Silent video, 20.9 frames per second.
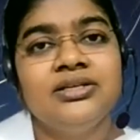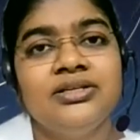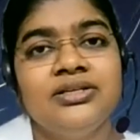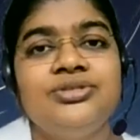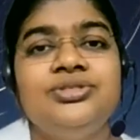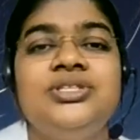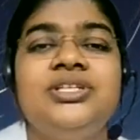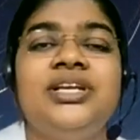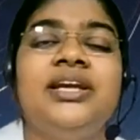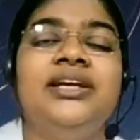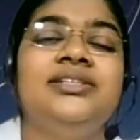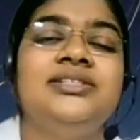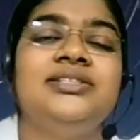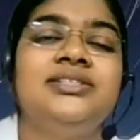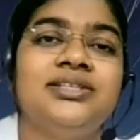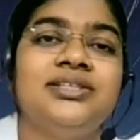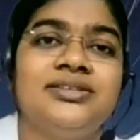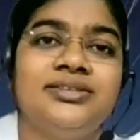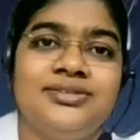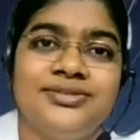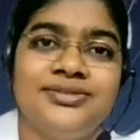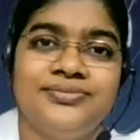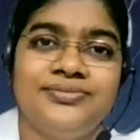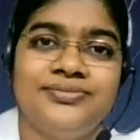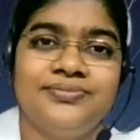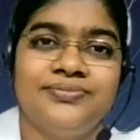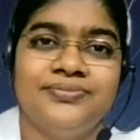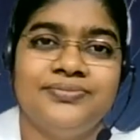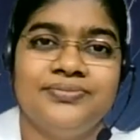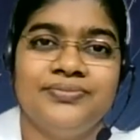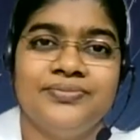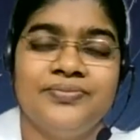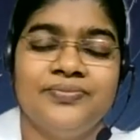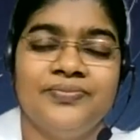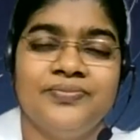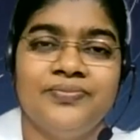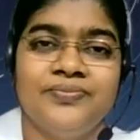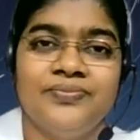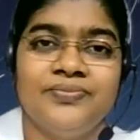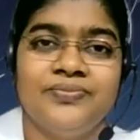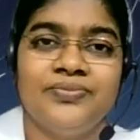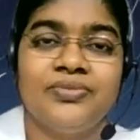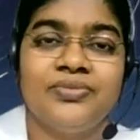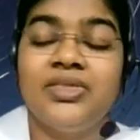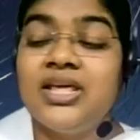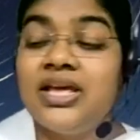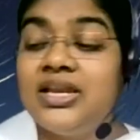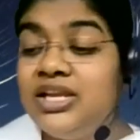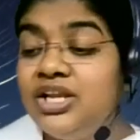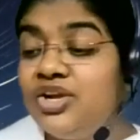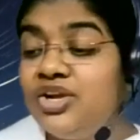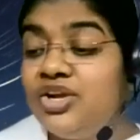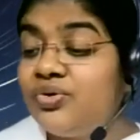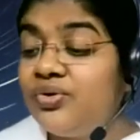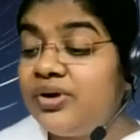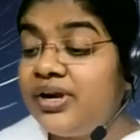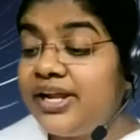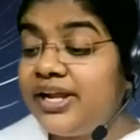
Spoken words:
to change it. Then your